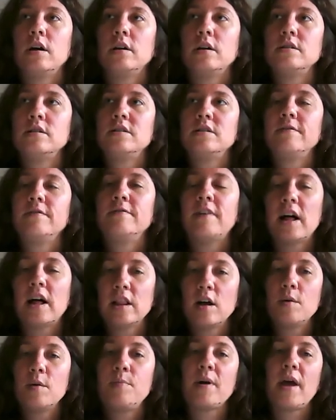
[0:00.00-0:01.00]

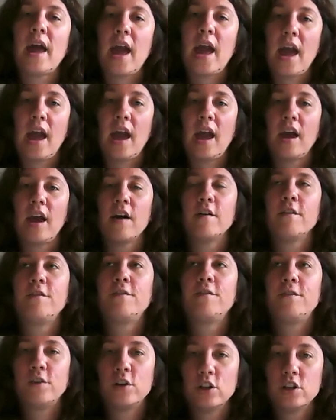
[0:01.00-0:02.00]
develop a
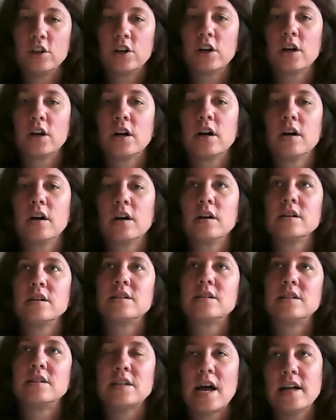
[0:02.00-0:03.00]
fuller
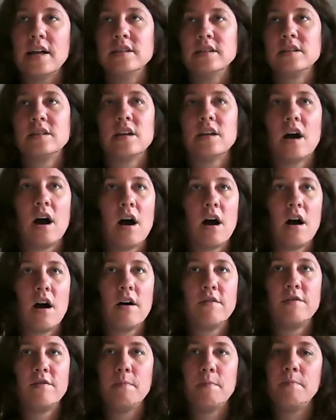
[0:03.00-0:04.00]
sense
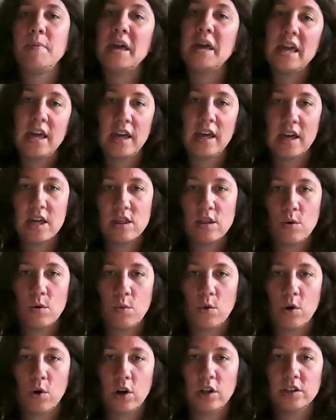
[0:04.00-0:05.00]
of being in the
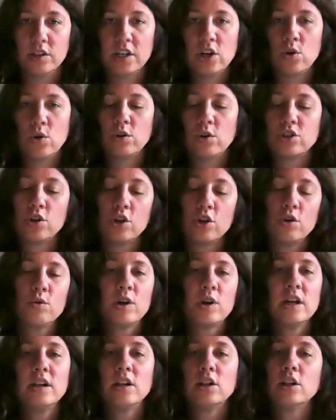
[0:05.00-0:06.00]
world. And so you
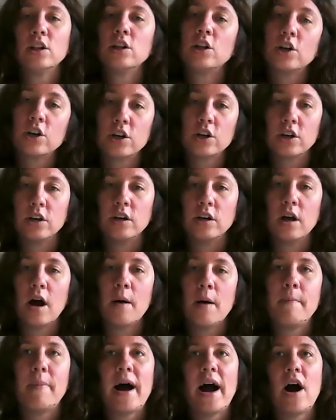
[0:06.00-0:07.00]
can learn
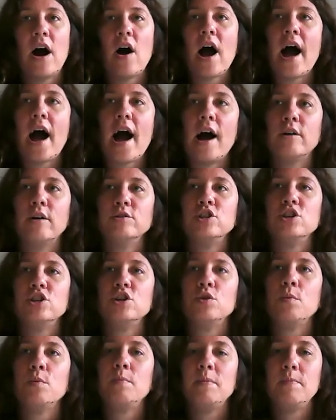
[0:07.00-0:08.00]
about how
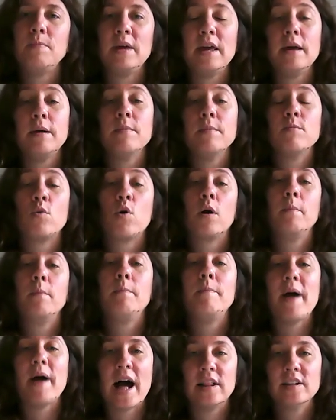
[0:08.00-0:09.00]
to be more
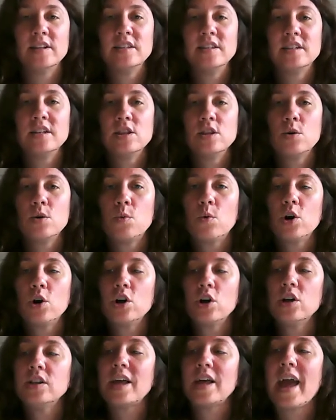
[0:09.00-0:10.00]
balanced in the
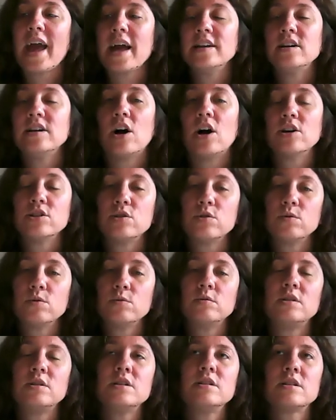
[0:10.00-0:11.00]
world and also
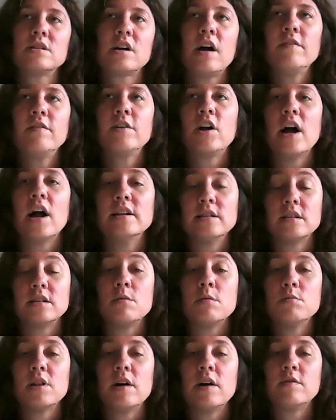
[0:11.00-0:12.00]
discover on
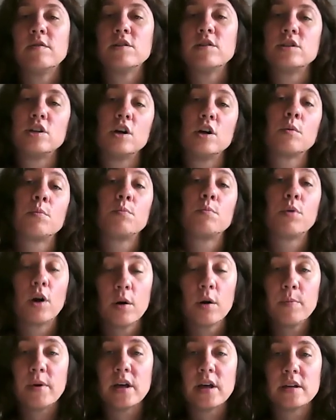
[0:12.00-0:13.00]
some levels your
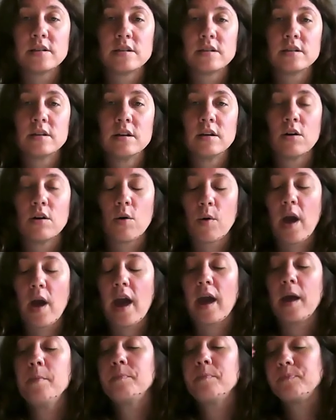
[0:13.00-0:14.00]
purpose,
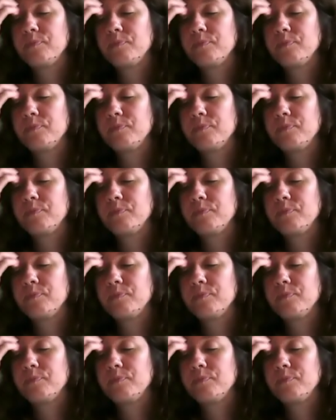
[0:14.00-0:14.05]
okay?